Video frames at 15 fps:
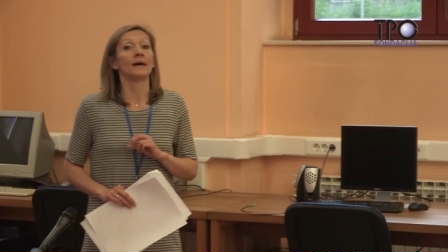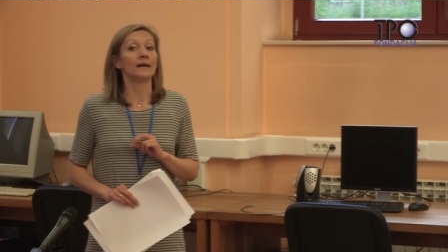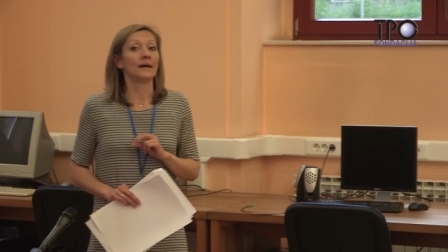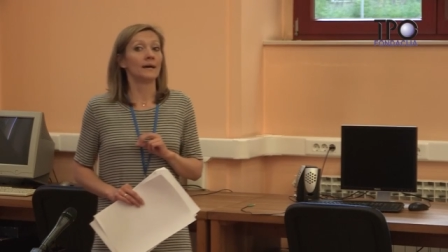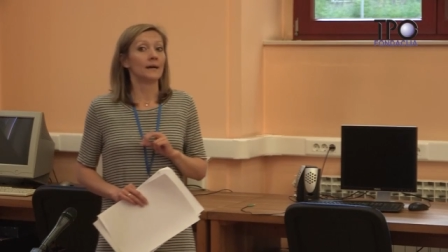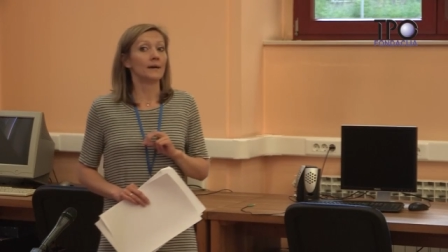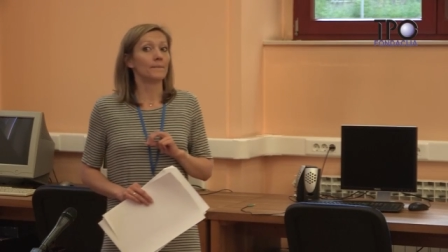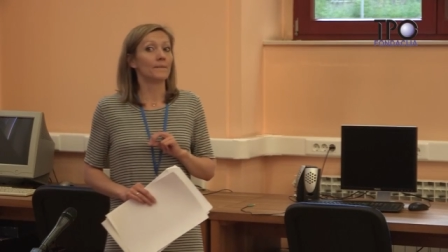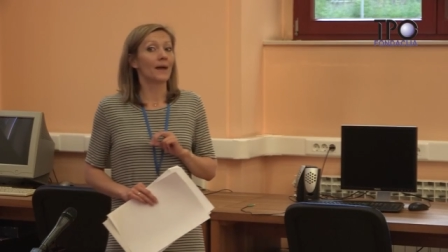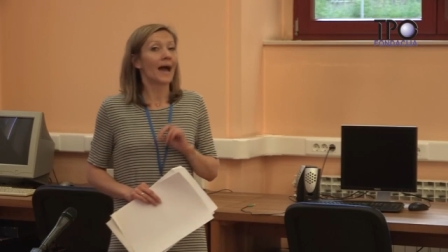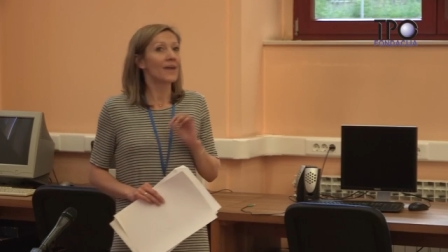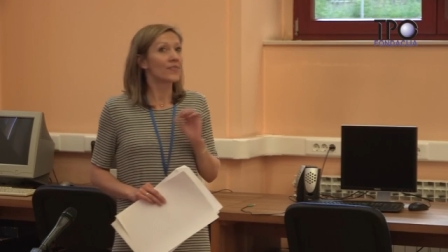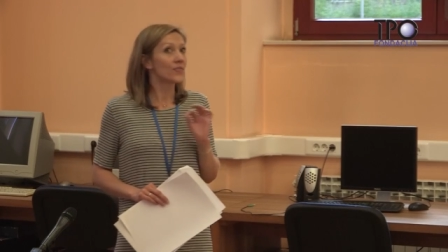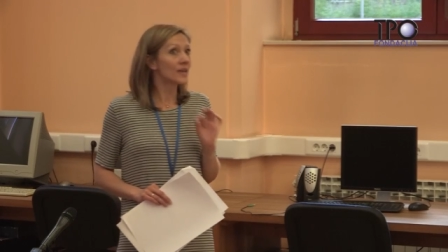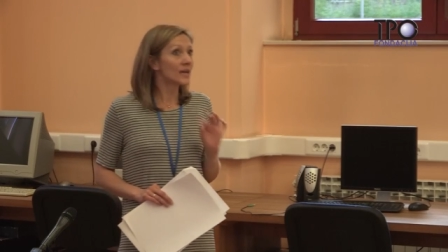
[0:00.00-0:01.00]

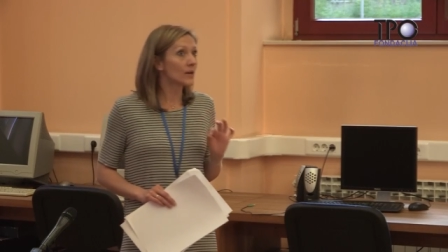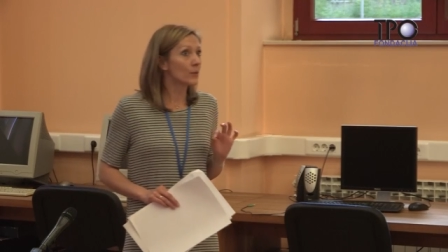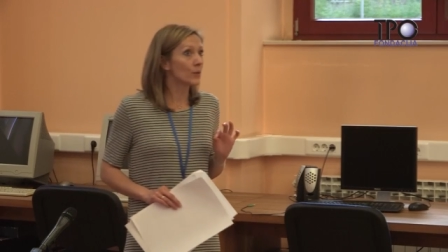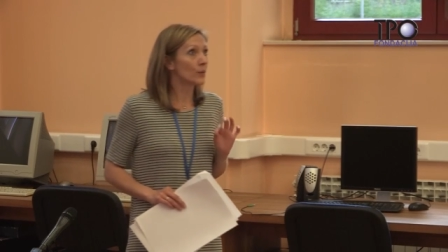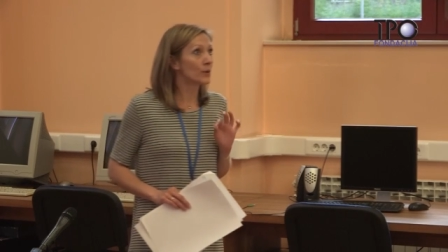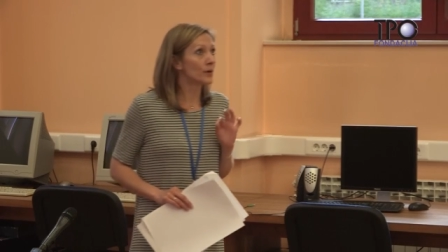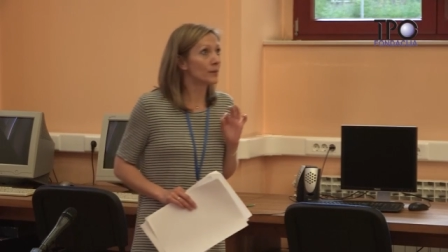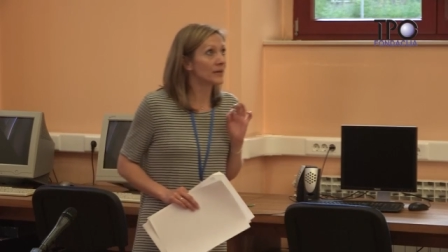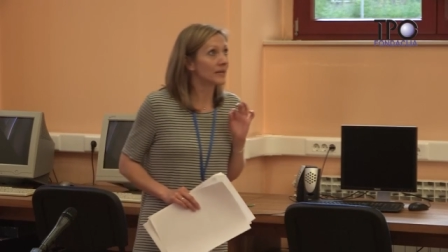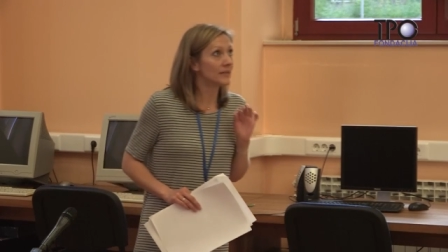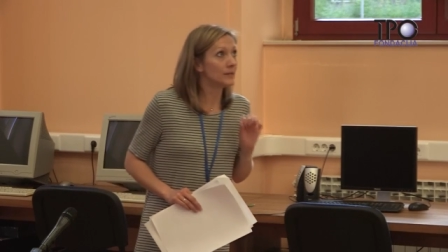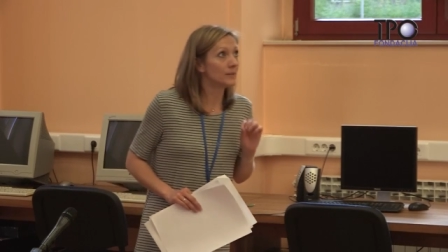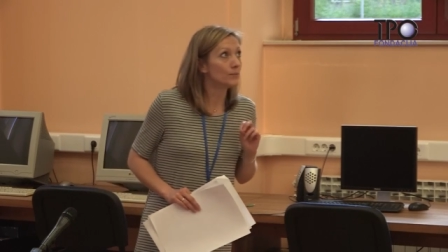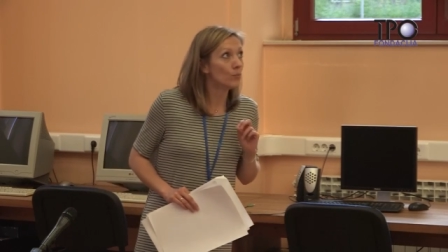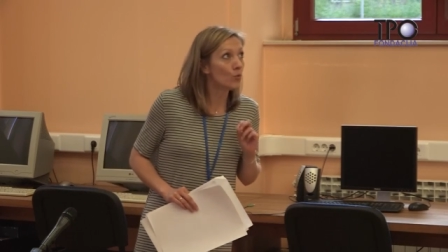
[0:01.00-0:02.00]
I think we were
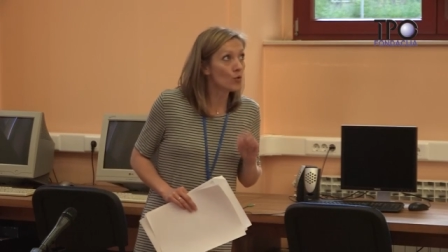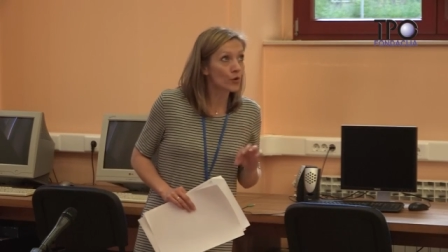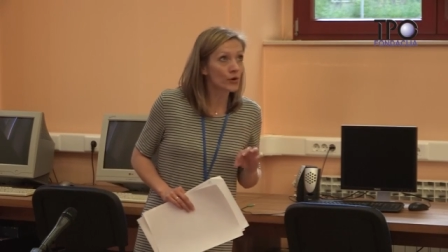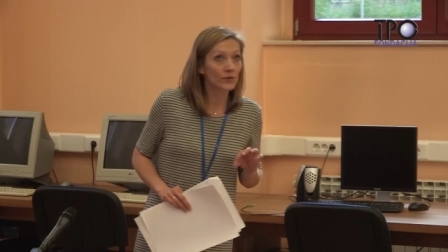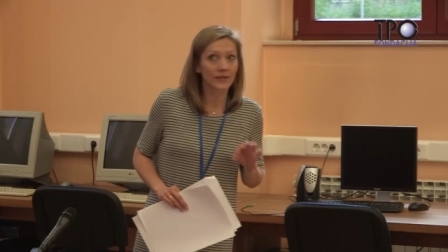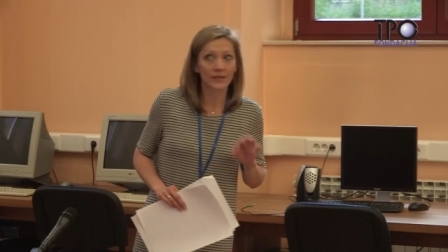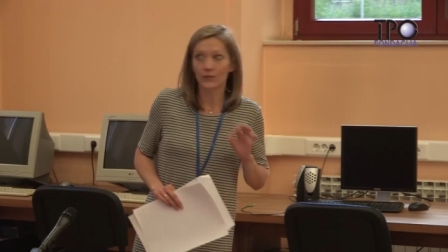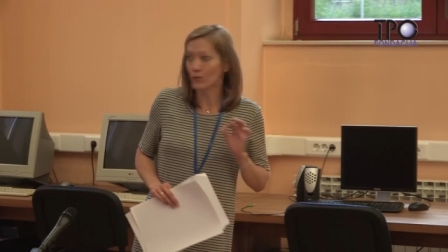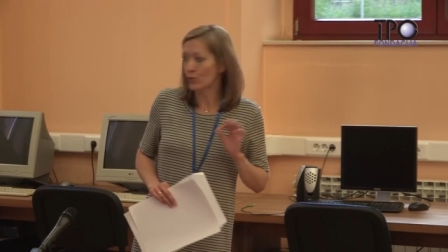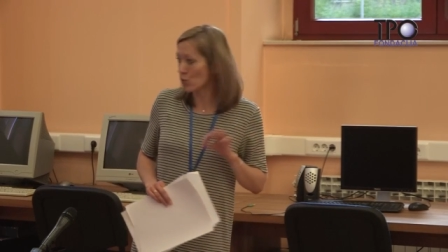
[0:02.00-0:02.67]
in more than